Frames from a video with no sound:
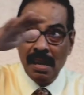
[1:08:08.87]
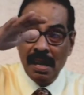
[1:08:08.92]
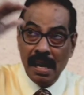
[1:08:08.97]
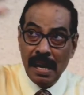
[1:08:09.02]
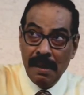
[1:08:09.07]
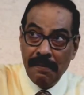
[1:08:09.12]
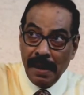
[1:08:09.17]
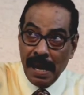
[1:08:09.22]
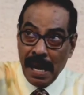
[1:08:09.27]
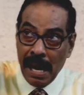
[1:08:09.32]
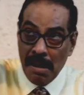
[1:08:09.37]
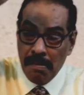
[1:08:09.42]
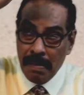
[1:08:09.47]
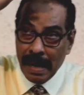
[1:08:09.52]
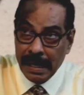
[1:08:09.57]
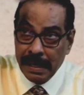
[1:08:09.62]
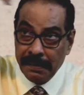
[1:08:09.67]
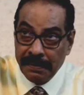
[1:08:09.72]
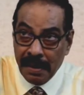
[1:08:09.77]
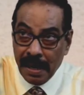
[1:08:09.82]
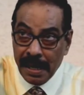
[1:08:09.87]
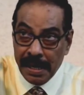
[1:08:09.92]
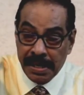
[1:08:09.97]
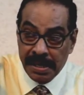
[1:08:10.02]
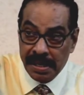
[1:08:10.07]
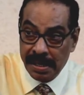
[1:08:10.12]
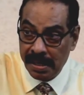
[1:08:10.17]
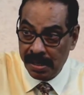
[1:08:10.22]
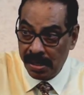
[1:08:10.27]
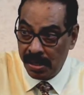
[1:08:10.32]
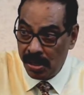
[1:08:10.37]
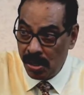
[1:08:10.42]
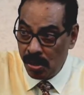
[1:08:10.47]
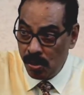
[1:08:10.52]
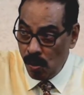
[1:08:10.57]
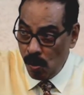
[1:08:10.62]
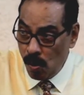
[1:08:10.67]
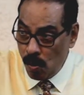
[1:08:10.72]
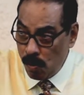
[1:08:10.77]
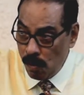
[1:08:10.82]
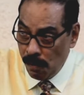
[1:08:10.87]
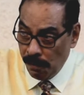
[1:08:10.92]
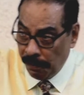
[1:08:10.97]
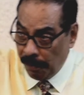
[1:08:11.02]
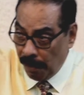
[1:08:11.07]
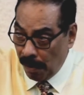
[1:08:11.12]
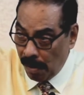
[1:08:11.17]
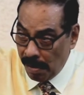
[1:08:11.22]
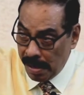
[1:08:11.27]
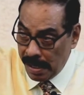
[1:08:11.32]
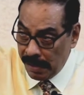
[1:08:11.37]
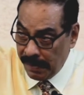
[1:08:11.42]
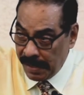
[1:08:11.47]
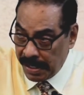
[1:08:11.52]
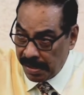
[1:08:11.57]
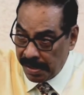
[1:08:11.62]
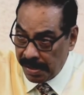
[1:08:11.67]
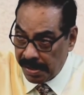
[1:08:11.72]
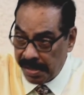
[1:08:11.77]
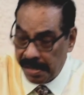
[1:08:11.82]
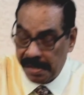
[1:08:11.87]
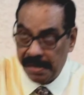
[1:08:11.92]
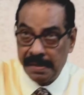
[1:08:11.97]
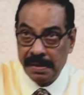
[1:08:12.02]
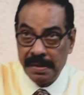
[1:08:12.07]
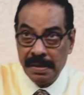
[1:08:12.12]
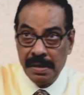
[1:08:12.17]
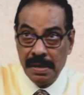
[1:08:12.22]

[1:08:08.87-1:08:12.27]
If I have mind of Christ, no room for divisions.